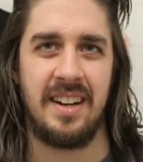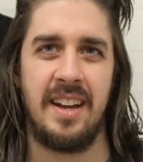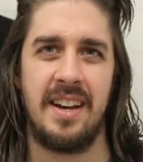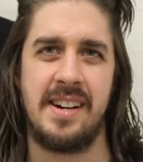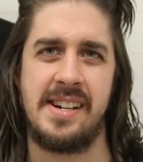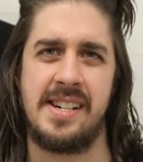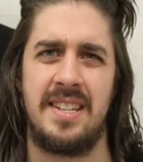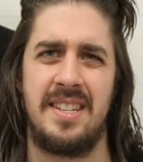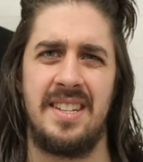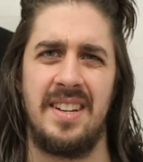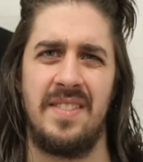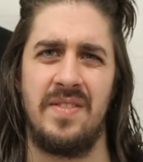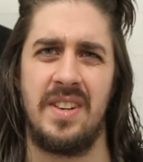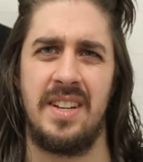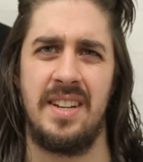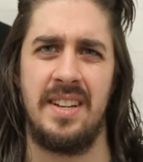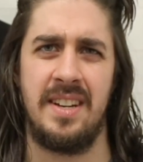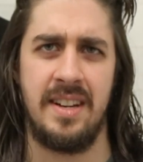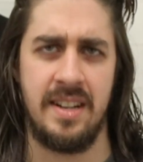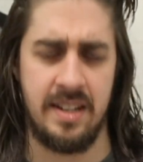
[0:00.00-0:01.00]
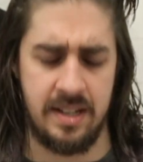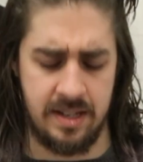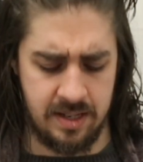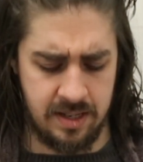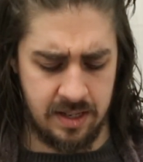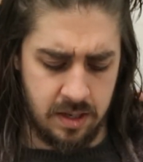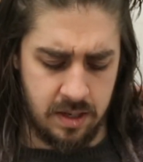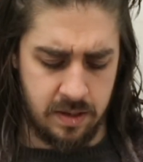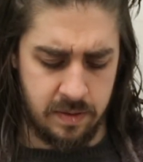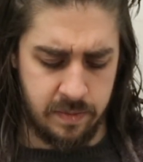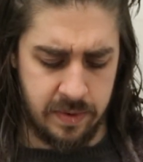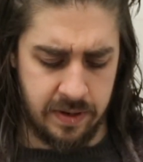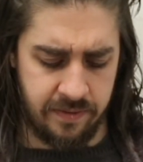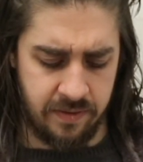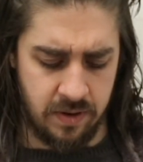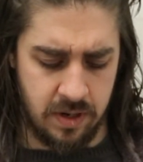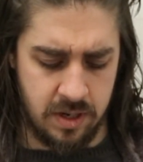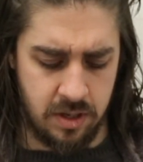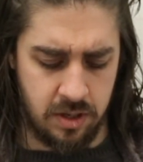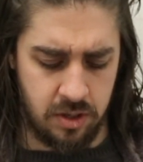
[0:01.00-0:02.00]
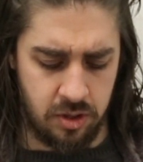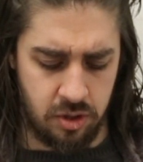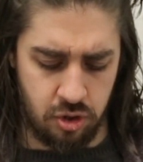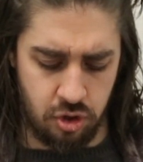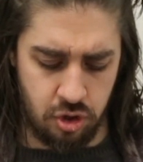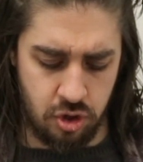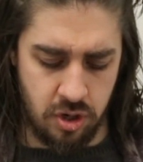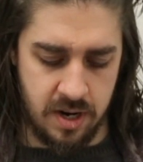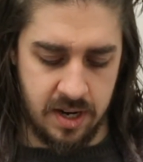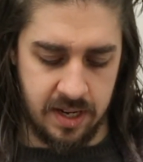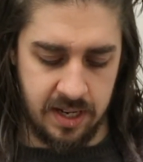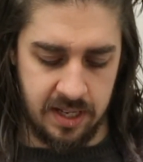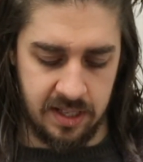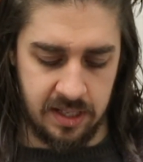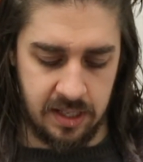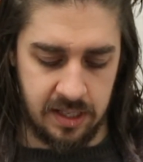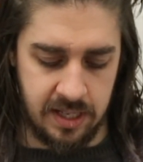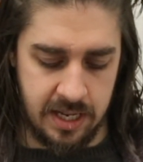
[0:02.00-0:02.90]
next I'm going to call my friends Sean and